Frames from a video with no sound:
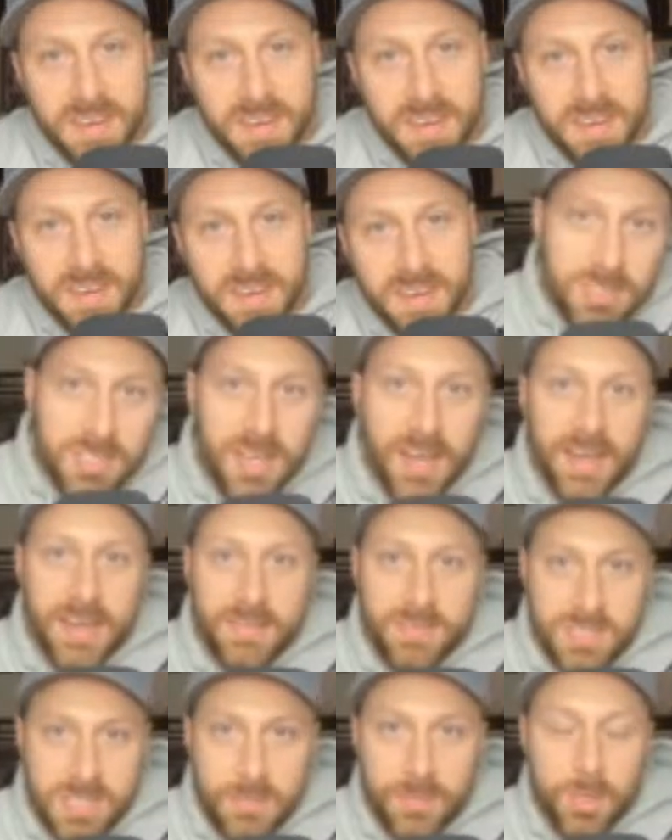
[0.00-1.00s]
maybe
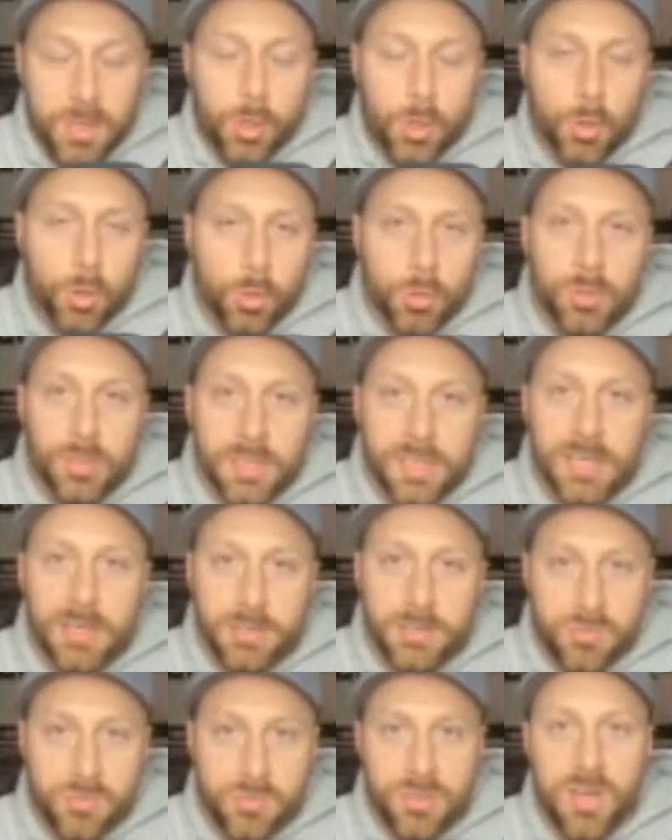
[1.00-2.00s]
outside of some of the
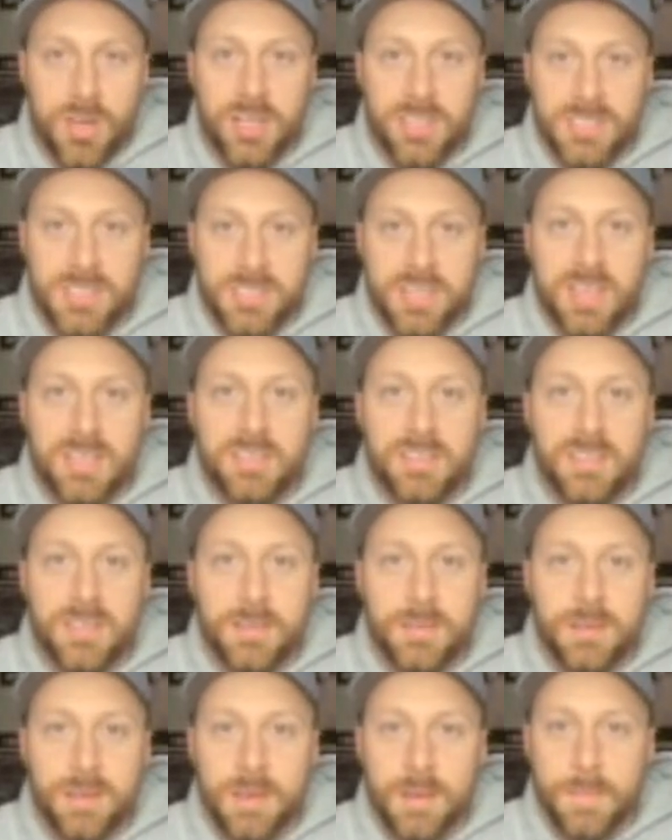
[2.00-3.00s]
early years for
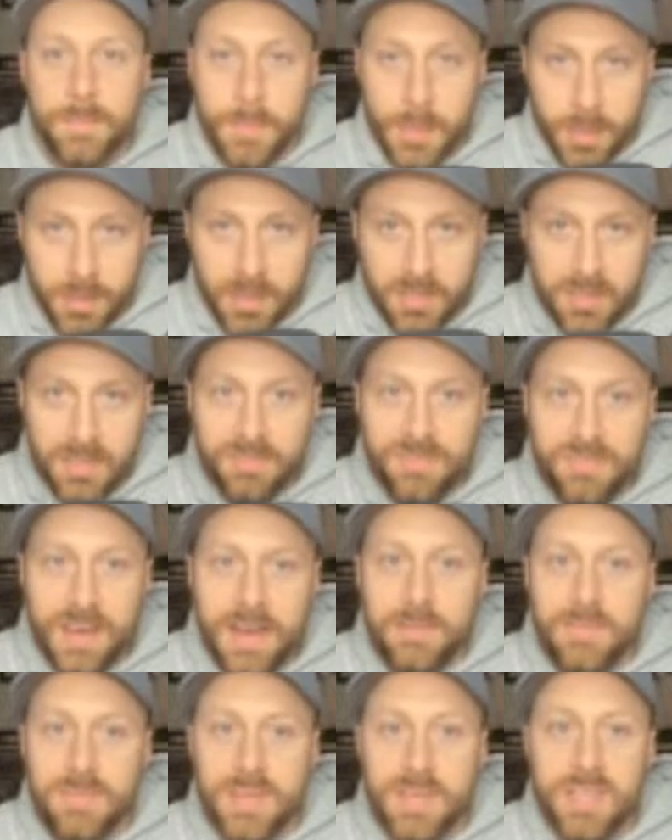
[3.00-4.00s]
Dawn Staley,
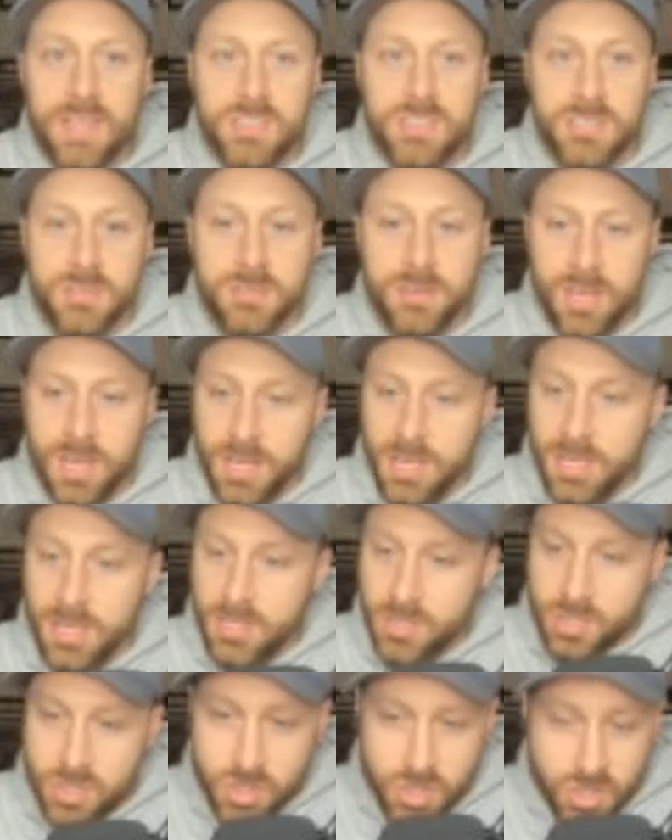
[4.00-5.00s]
building the
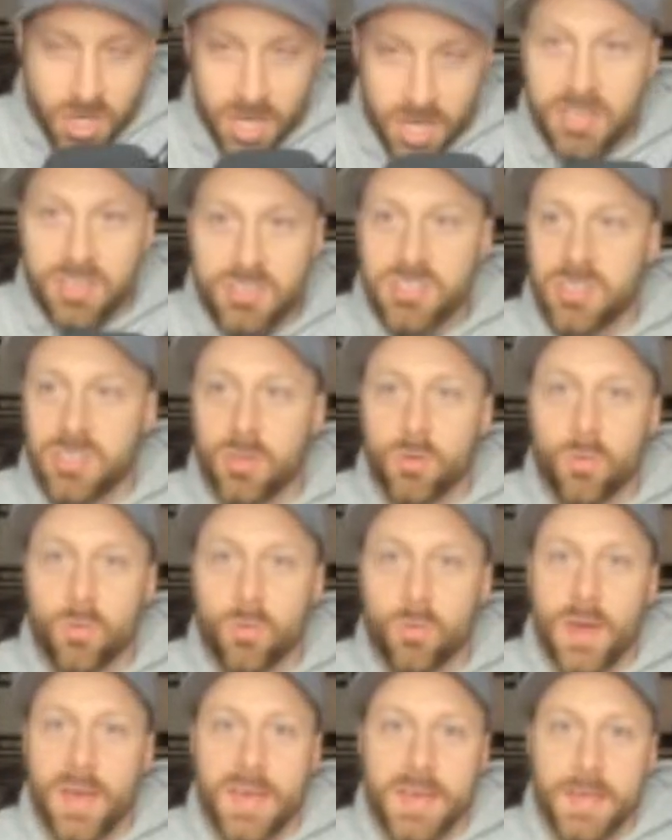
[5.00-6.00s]
foundation,
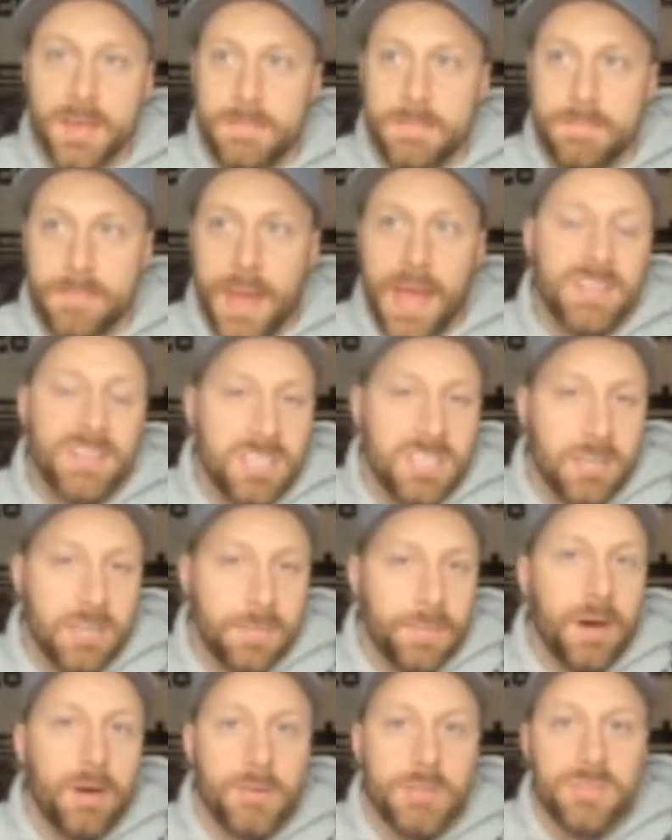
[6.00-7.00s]
changing the way
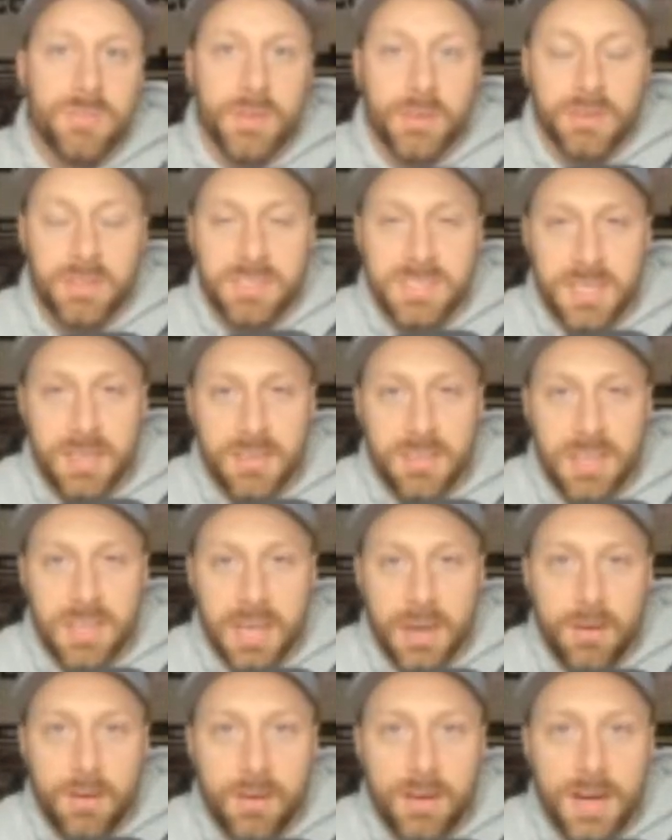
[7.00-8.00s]
basketball was
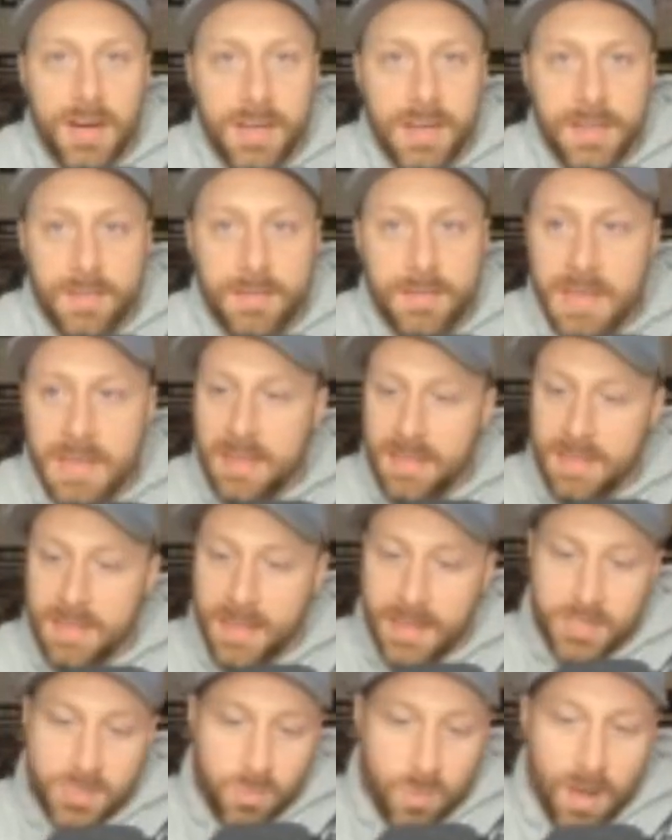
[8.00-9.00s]
viewed in South
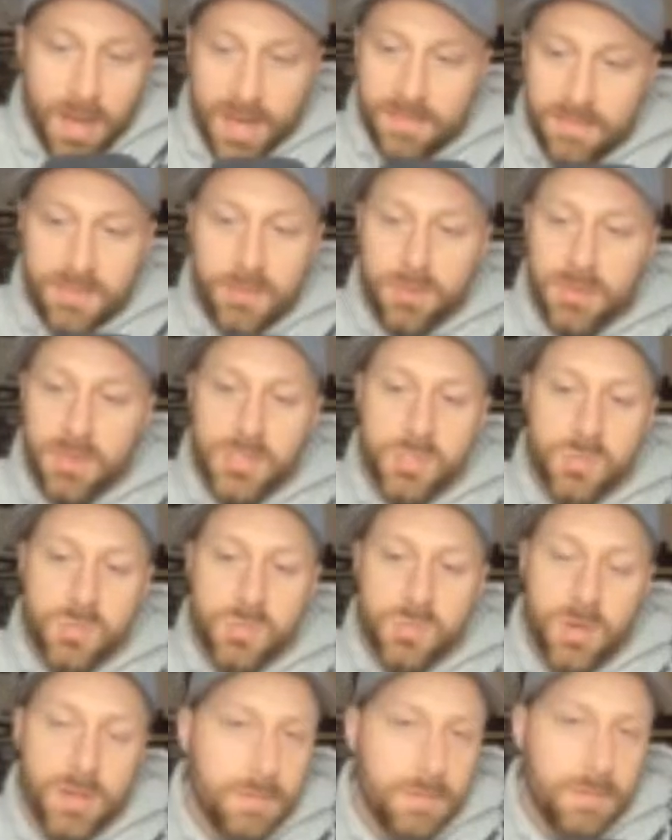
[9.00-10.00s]
Carolina. That's why I
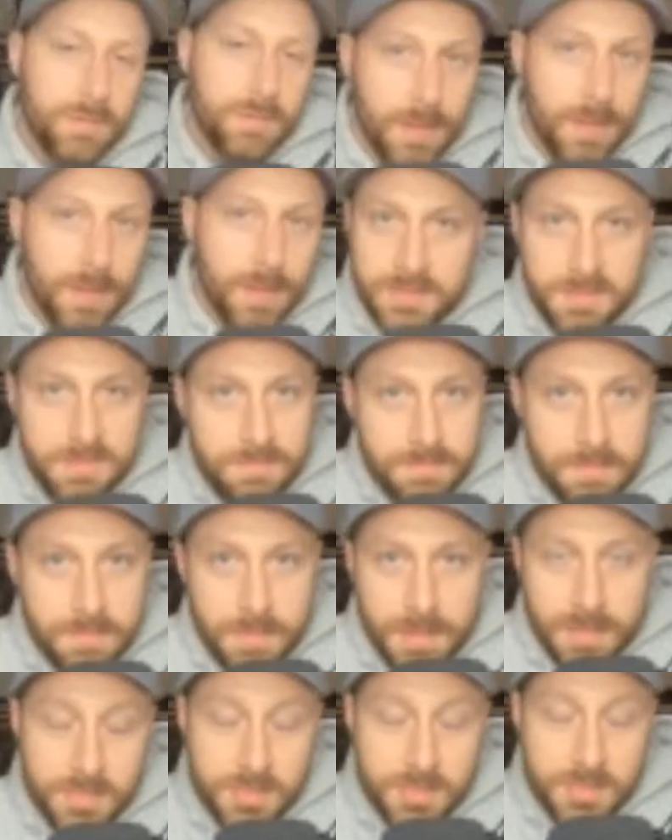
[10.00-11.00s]
view this one
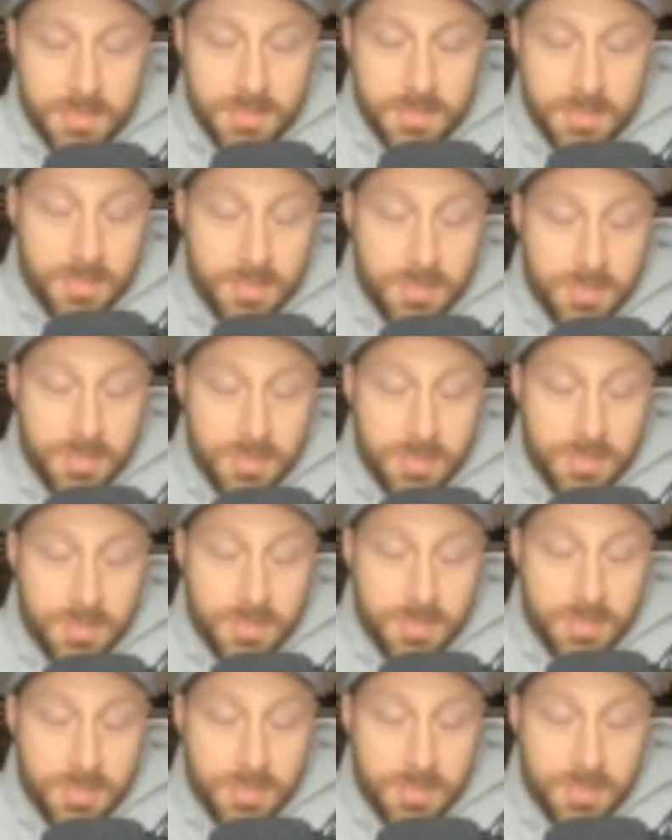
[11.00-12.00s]
as as
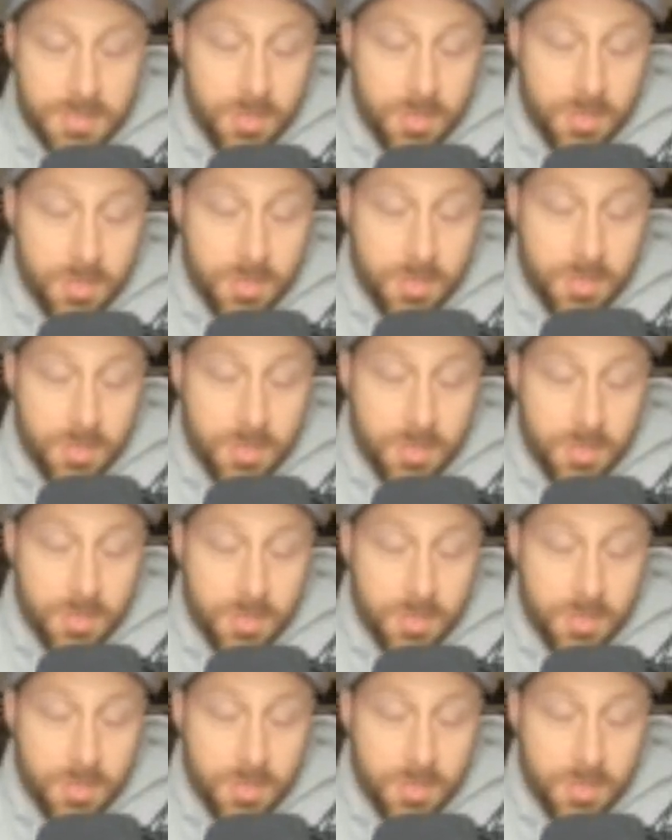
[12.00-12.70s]
her